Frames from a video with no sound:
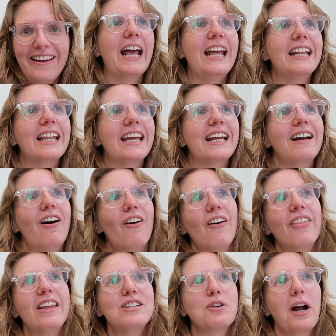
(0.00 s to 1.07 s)
And like,
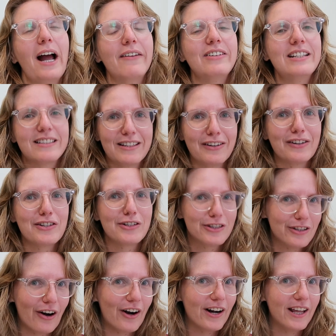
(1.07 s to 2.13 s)
these crafty stickers
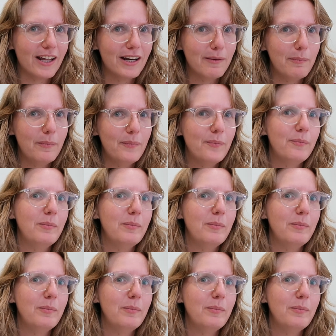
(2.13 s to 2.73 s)
started